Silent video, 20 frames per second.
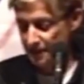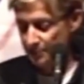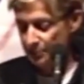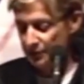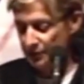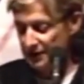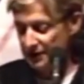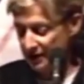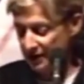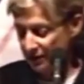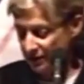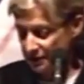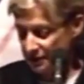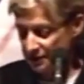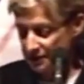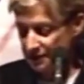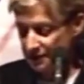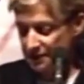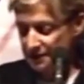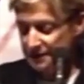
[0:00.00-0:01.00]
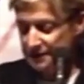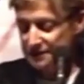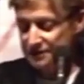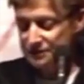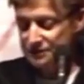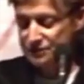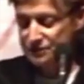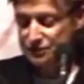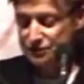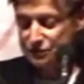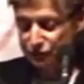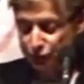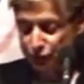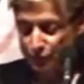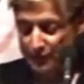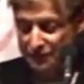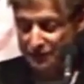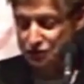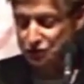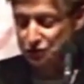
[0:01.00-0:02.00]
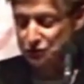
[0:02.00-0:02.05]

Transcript: Precarity is the differential